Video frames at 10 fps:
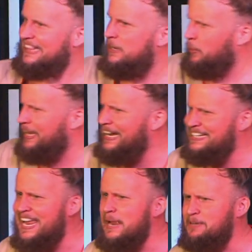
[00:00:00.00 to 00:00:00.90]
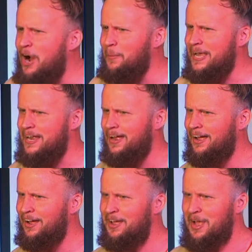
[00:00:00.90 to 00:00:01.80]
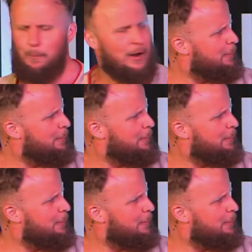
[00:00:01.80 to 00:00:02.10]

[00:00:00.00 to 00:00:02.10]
think we're getting deep, don't we? We